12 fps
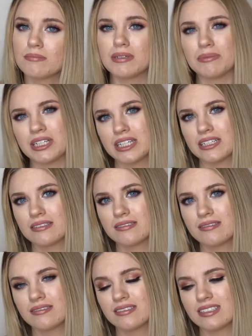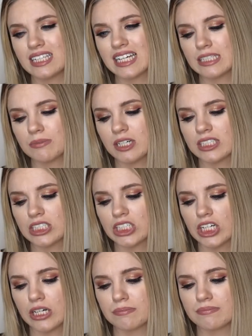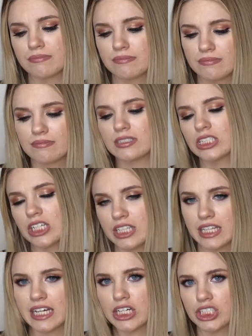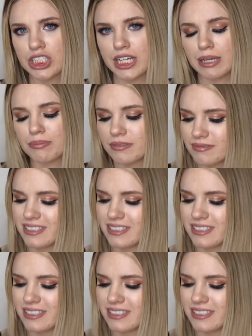maybe not. Thanks, BoxyCharm. It's a good thing you're cheap.